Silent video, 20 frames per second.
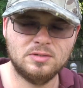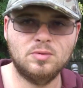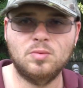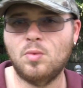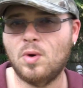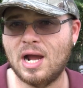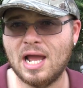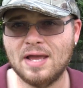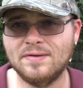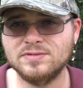
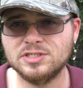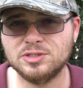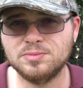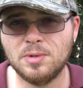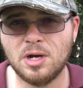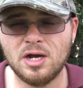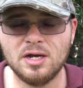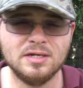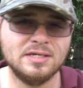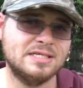why have a
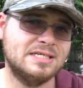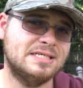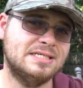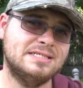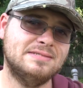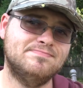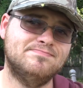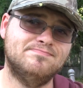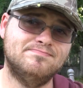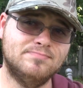shemagh?
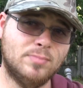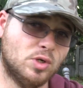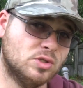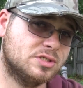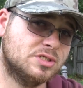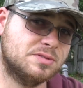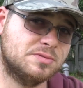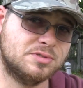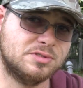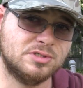
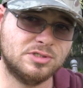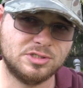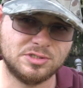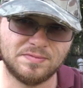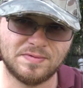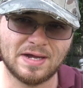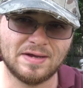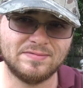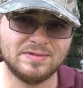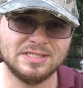Most
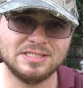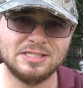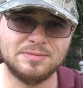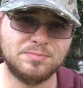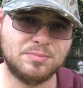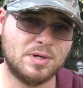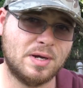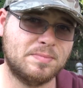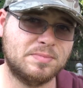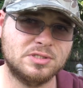survivalists
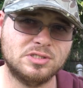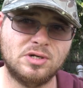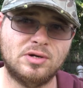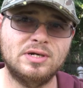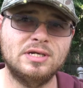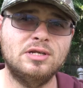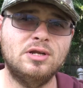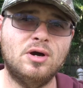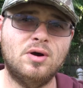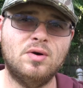and preppers
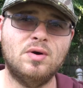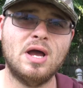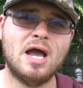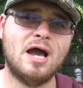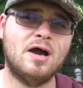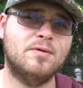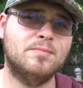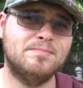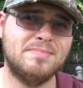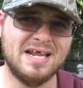already know
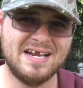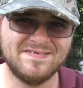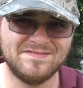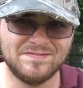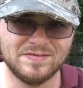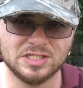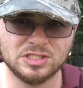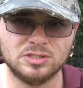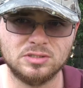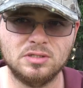how
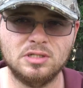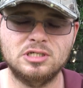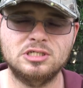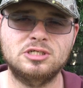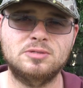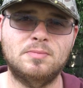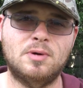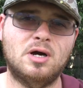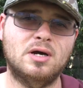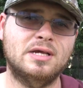beneficial a
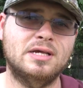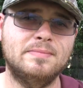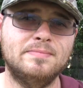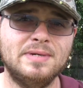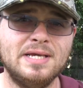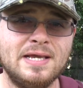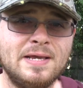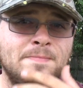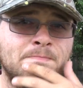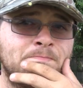shemagh can
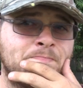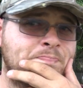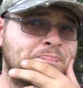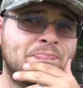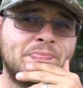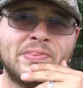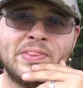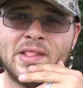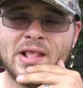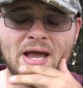be.
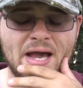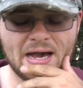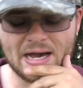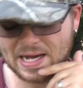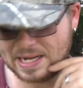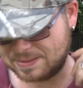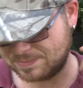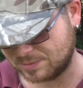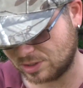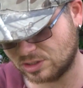
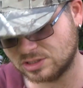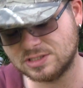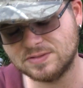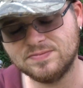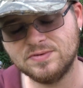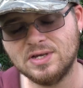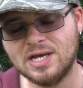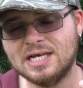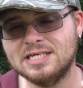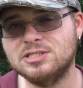Those
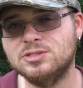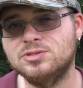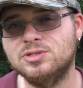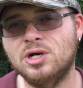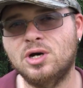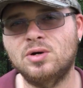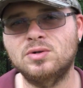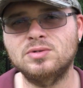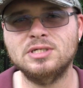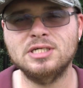of you guys who
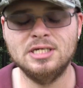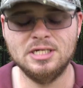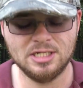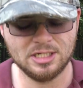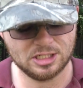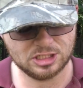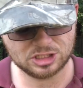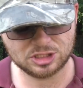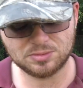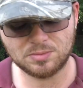don't,
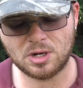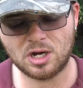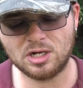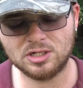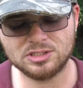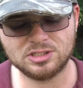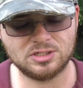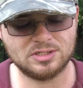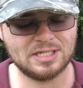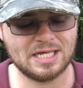
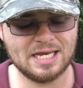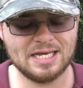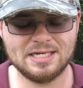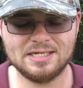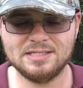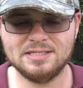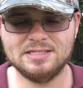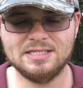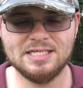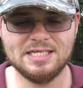shemaghs are like
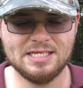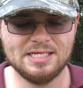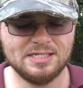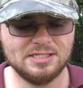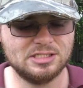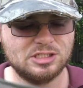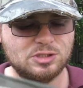the